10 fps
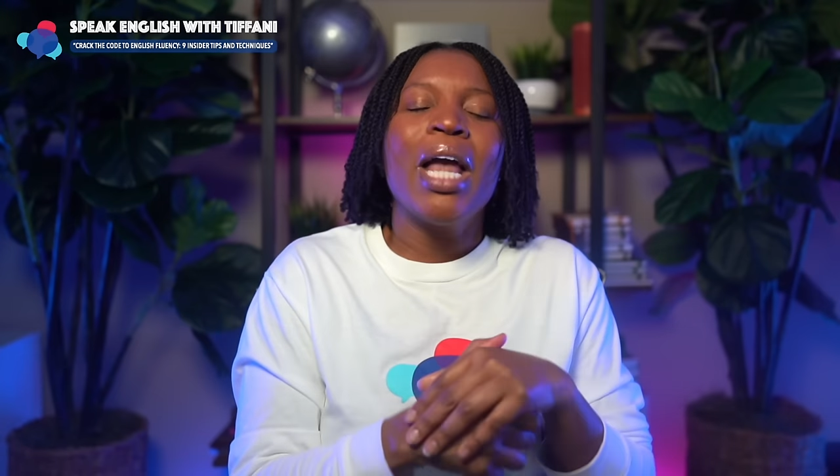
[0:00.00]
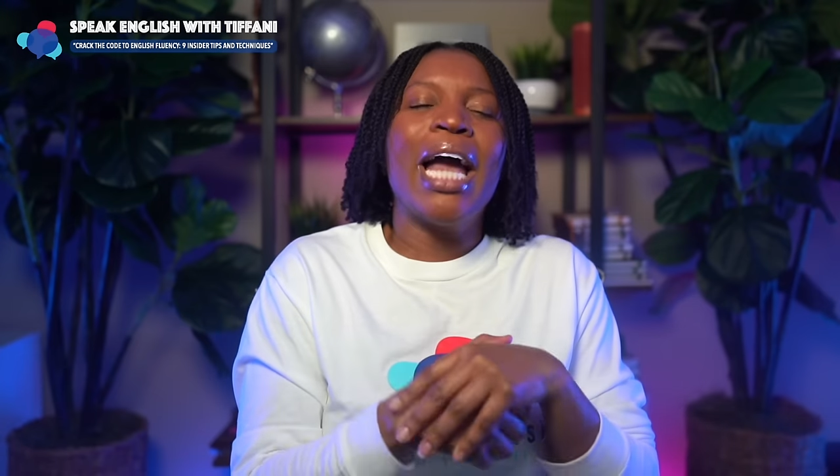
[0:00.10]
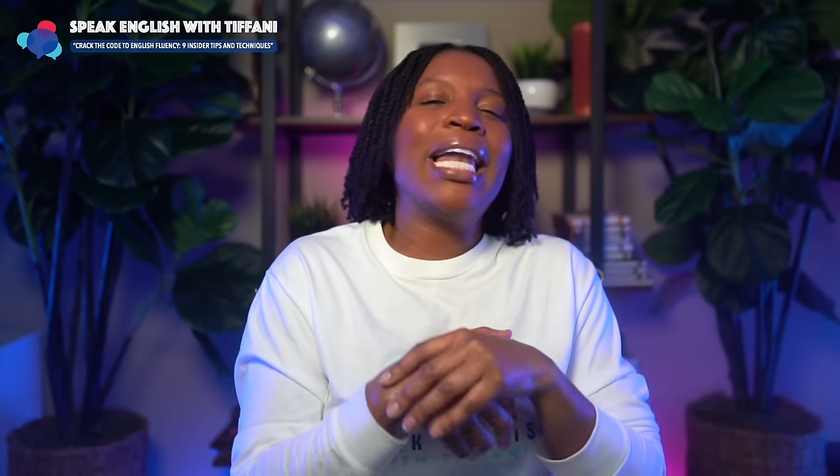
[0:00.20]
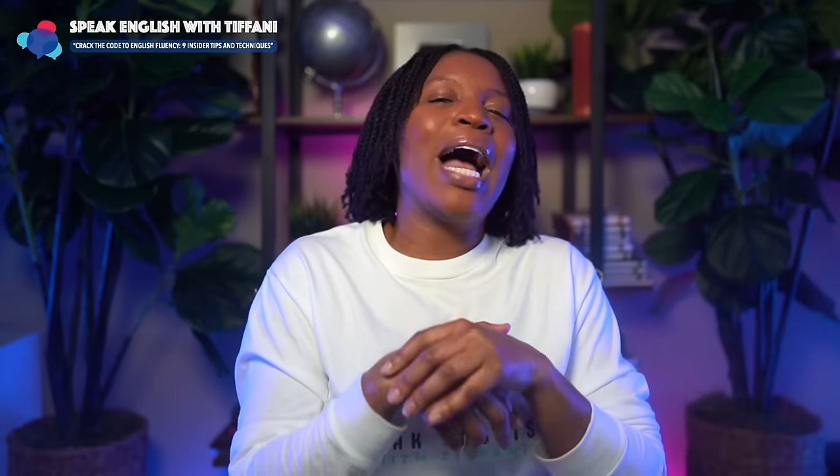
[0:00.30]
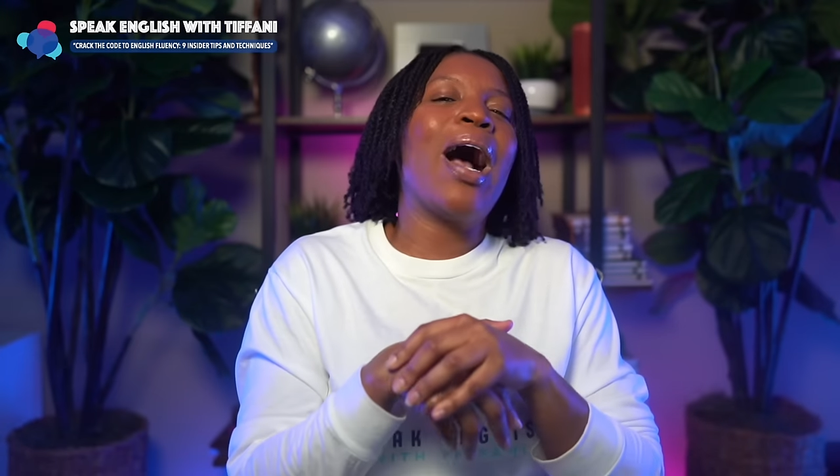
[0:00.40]

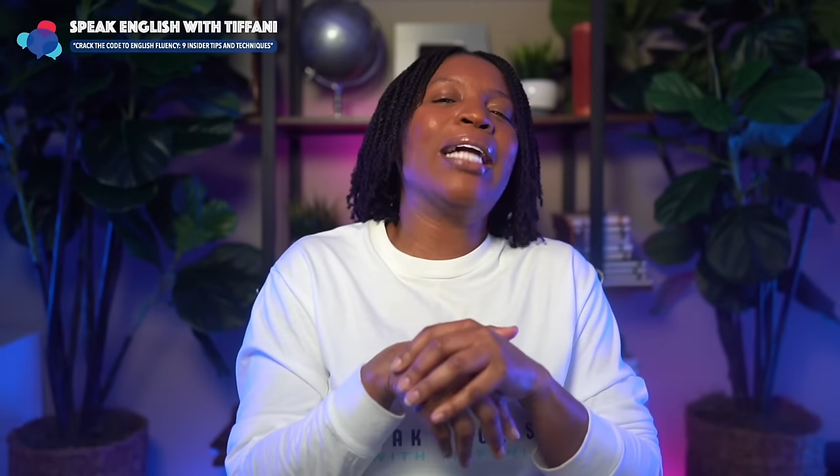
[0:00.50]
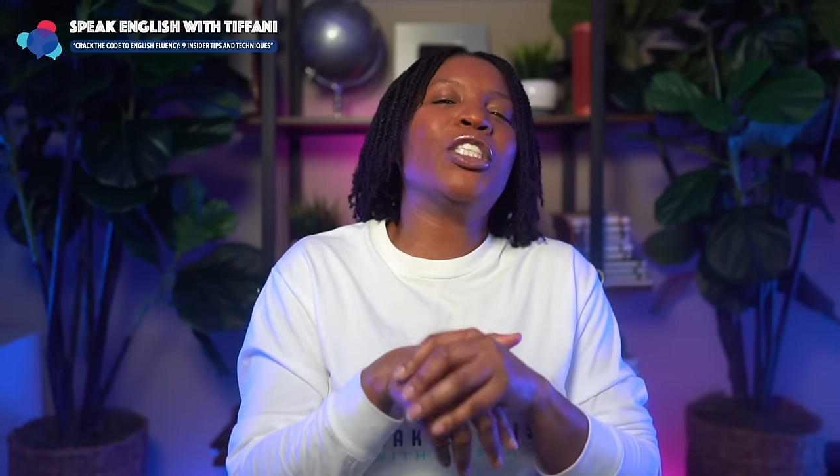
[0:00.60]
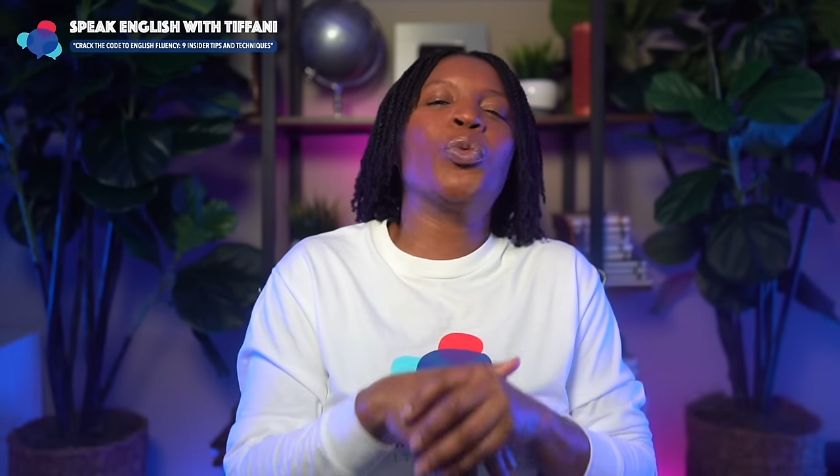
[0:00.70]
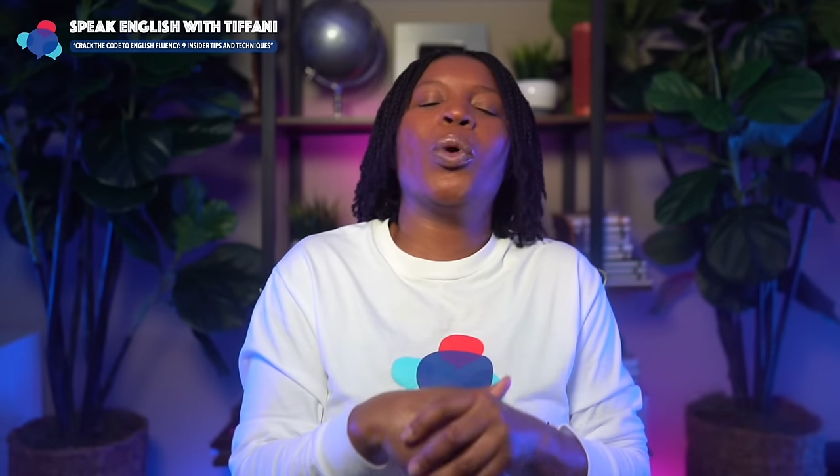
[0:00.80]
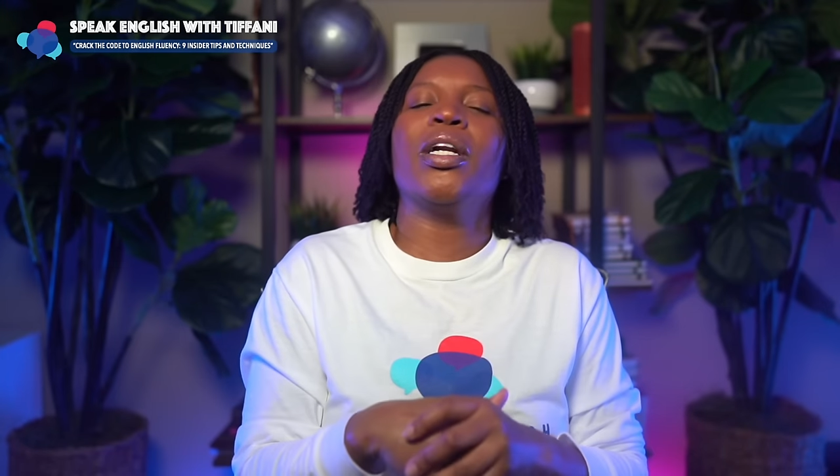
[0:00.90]
And now I
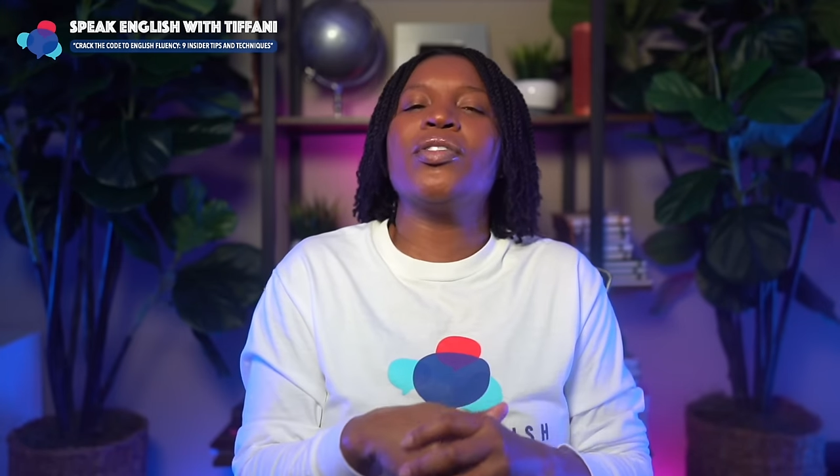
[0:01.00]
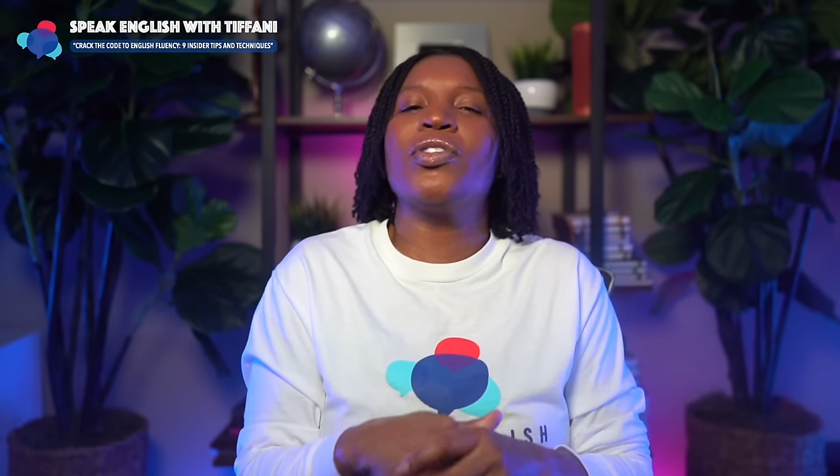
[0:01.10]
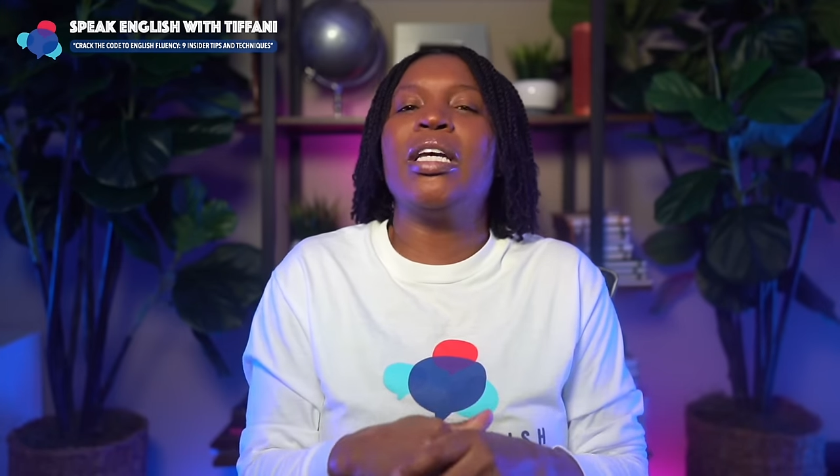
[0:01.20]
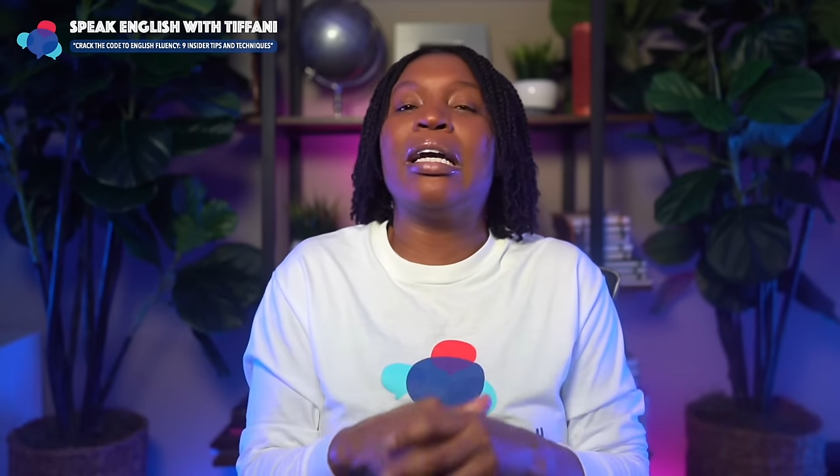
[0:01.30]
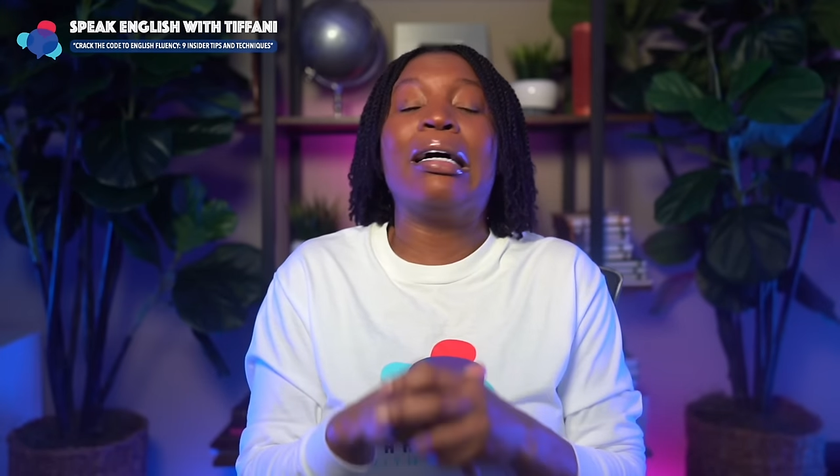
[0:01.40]
just want to sing